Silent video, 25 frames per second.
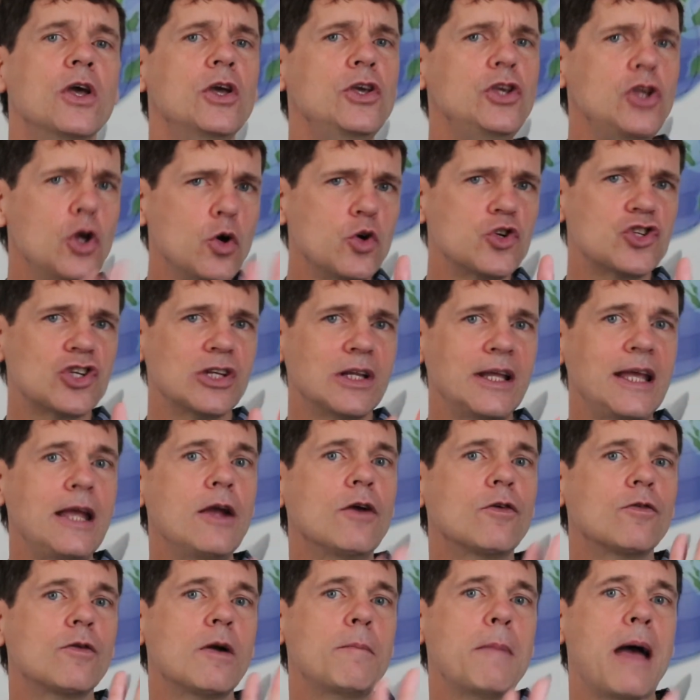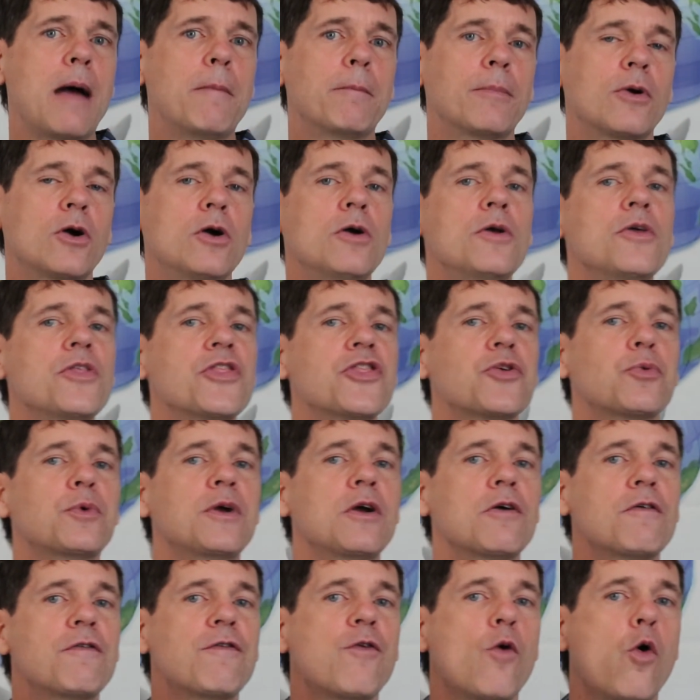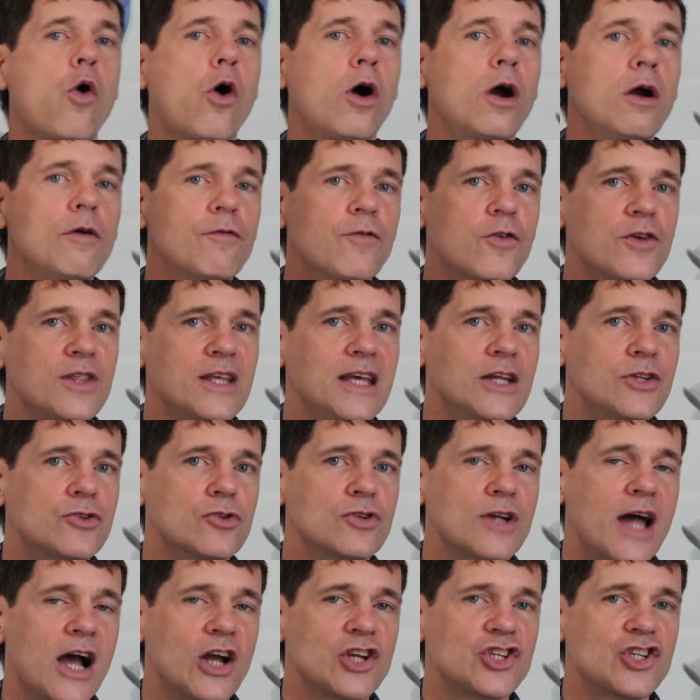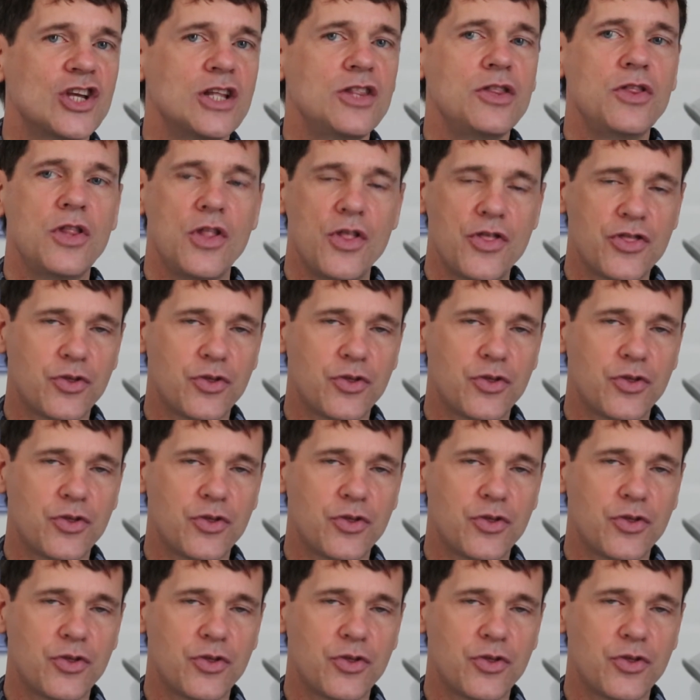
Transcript: usually, remember 3 or 4 for the introduction,